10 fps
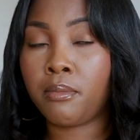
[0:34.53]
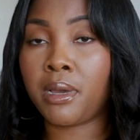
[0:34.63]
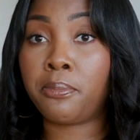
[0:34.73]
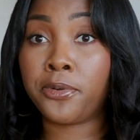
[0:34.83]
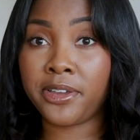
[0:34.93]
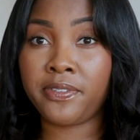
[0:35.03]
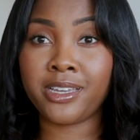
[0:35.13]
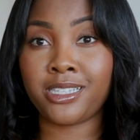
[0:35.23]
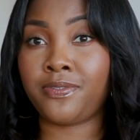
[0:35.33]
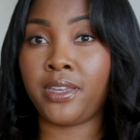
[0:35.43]
my
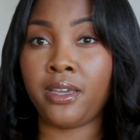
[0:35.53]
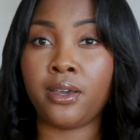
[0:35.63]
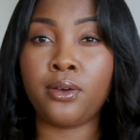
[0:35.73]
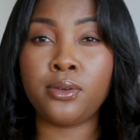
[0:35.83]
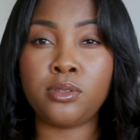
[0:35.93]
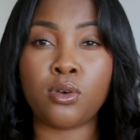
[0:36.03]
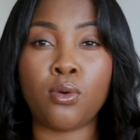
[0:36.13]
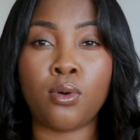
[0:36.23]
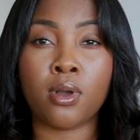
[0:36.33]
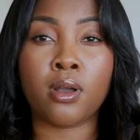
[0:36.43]
previous videos
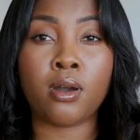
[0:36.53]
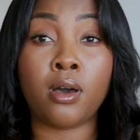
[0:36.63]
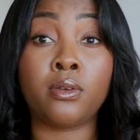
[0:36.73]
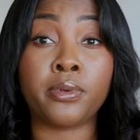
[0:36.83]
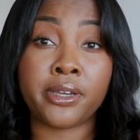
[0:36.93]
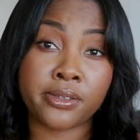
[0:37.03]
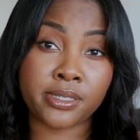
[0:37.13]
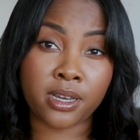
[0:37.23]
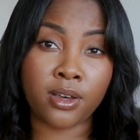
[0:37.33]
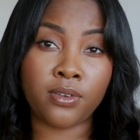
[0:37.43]
or on Real
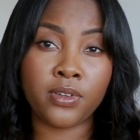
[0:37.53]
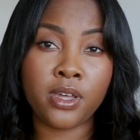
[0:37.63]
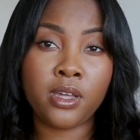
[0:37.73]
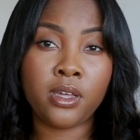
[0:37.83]
Self,